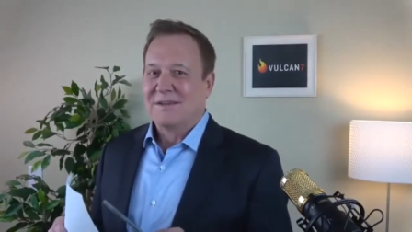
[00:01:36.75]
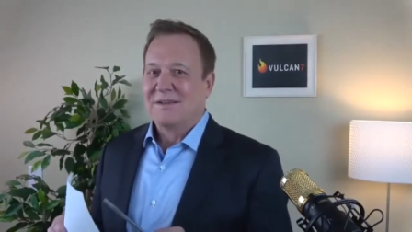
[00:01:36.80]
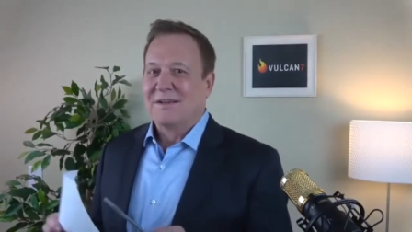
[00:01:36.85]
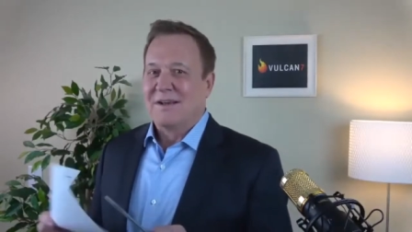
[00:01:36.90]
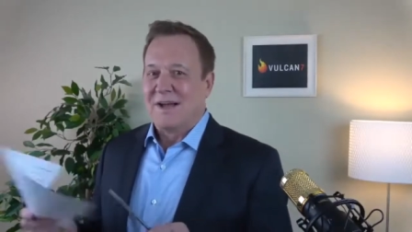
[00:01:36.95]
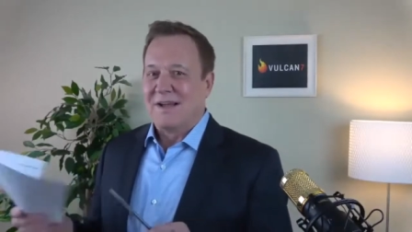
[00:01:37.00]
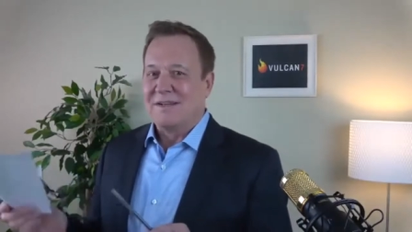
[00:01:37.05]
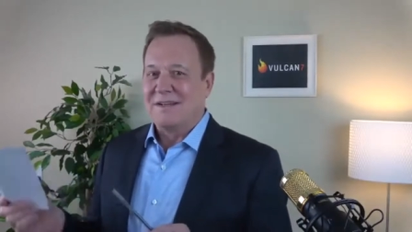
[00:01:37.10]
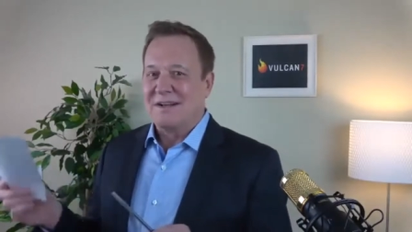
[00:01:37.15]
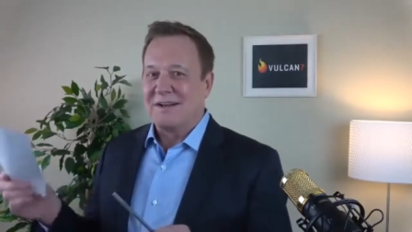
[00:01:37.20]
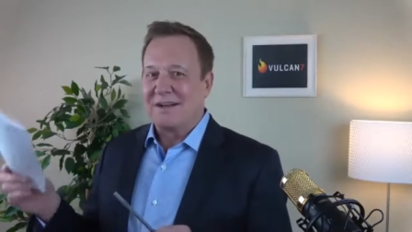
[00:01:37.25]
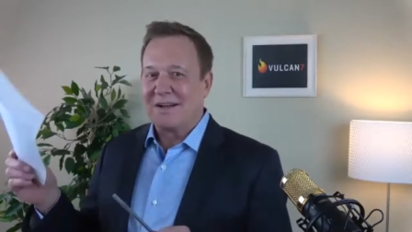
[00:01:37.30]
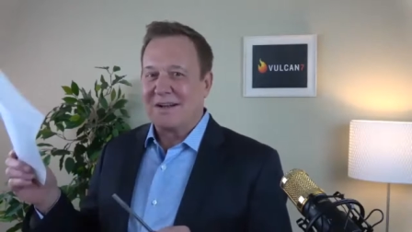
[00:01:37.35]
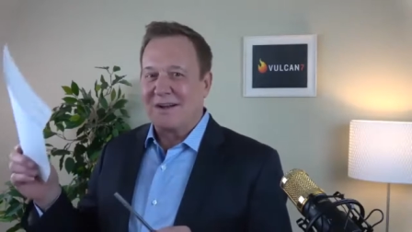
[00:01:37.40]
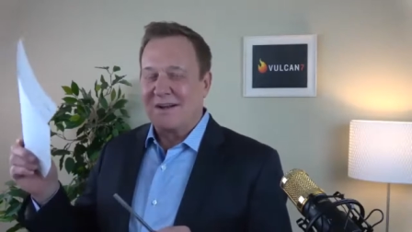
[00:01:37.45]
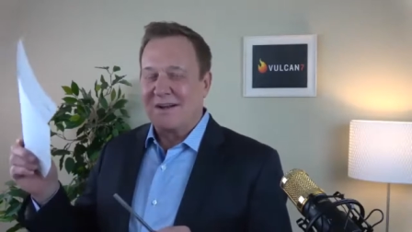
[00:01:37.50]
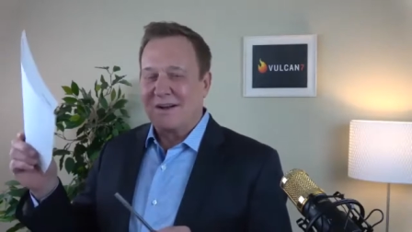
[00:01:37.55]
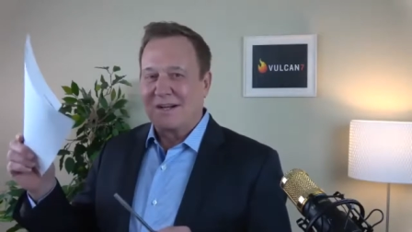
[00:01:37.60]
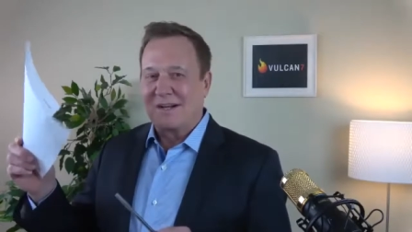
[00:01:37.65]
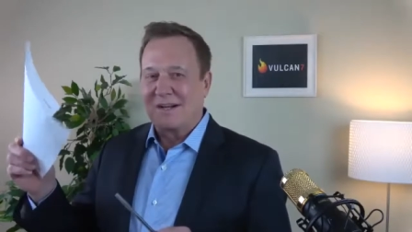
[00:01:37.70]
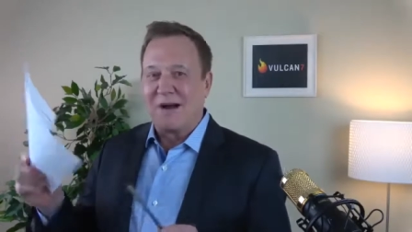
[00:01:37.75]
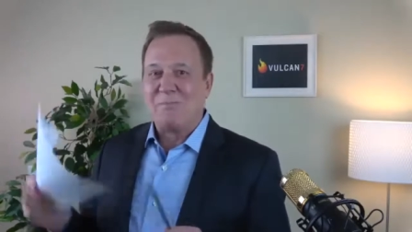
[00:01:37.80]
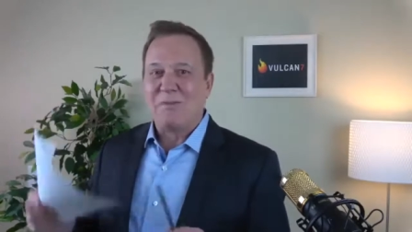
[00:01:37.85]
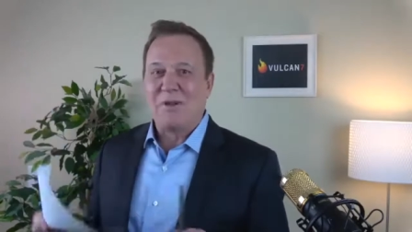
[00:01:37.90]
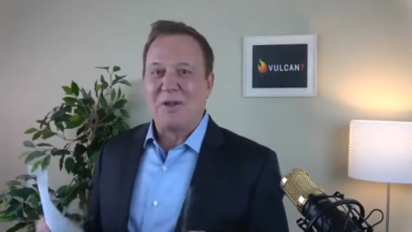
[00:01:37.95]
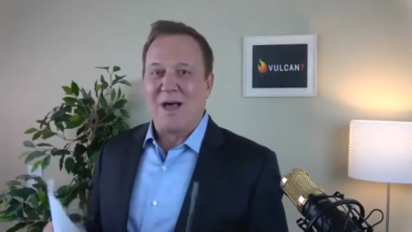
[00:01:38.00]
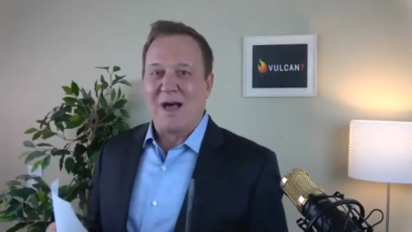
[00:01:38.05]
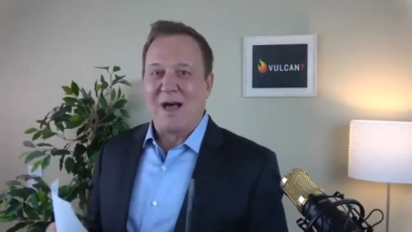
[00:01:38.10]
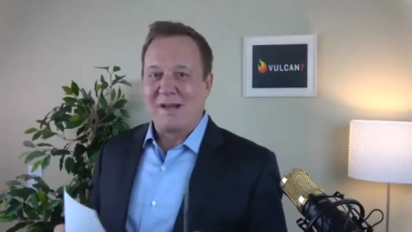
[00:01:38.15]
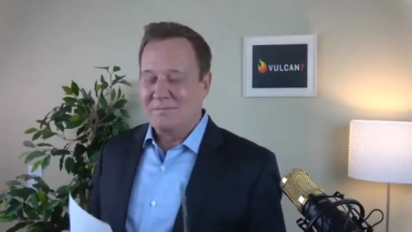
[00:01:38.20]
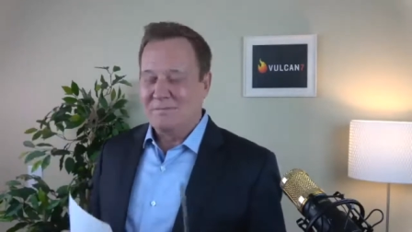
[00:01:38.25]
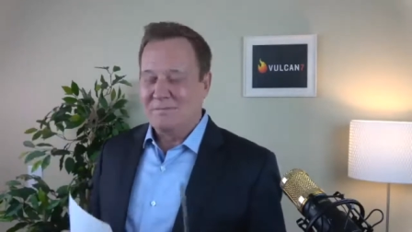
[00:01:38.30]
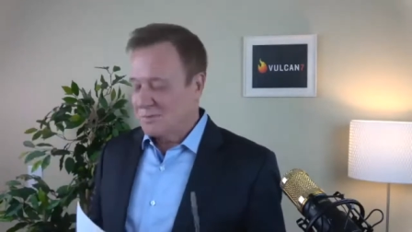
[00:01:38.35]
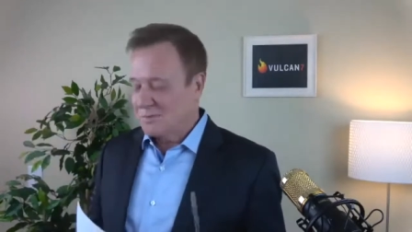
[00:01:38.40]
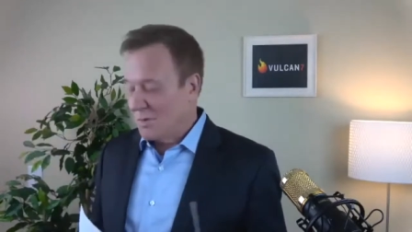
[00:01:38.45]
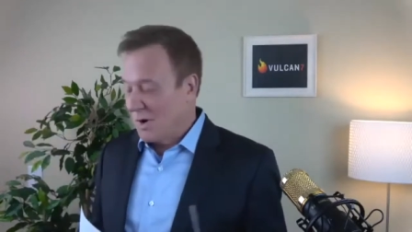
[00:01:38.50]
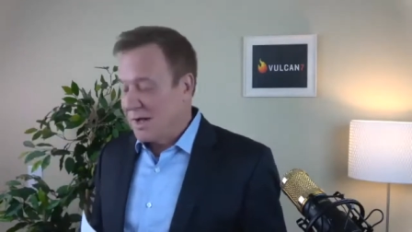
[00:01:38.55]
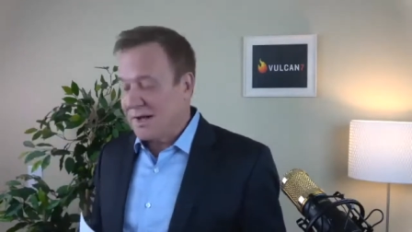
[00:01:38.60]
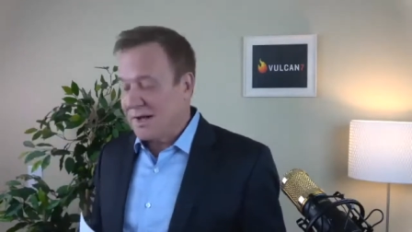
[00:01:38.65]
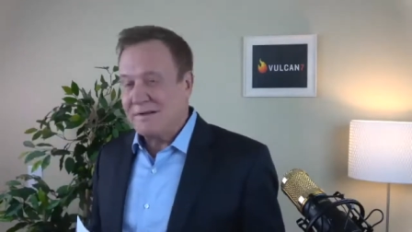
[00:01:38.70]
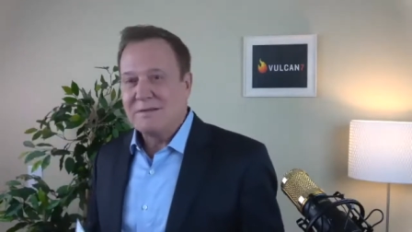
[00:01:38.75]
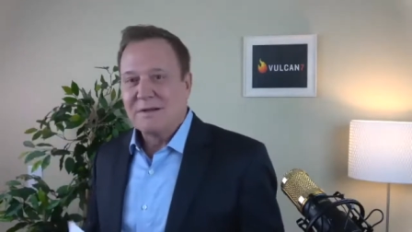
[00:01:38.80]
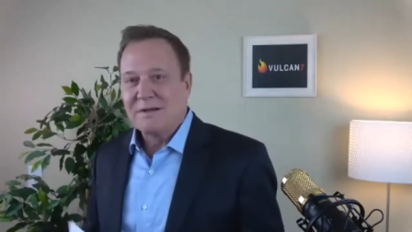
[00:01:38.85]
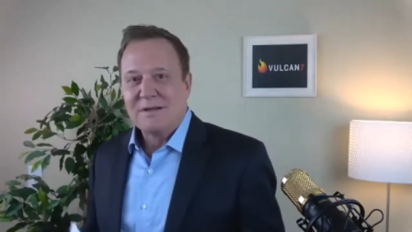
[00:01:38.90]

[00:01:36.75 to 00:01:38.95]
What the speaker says: I did it on a couple items. One,